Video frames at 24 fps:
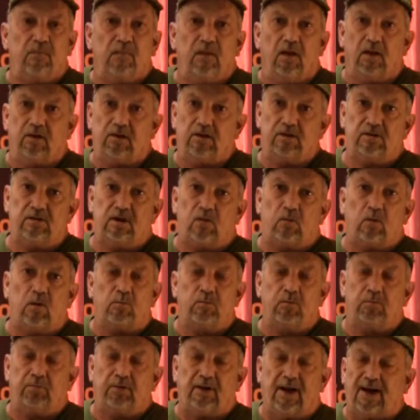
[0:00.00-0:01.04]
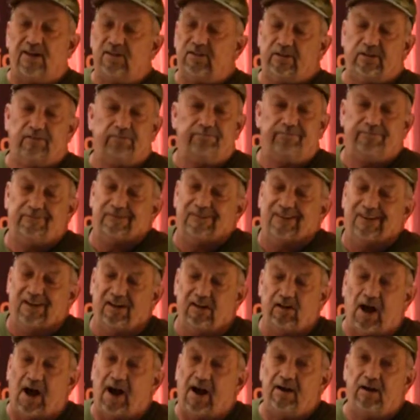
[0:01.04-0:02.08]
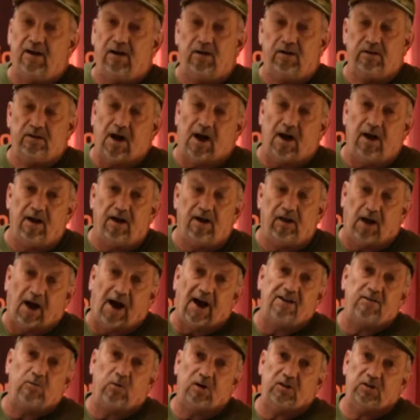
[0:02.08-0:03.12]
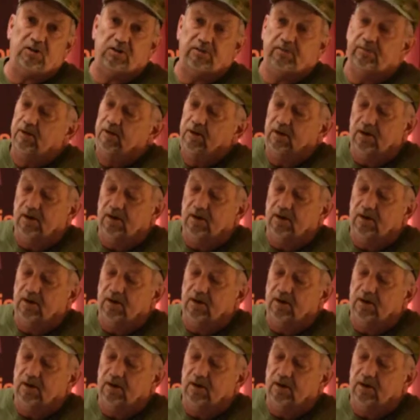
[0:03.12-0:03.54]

it tastes like rubber and plastic. It'll hydrate you,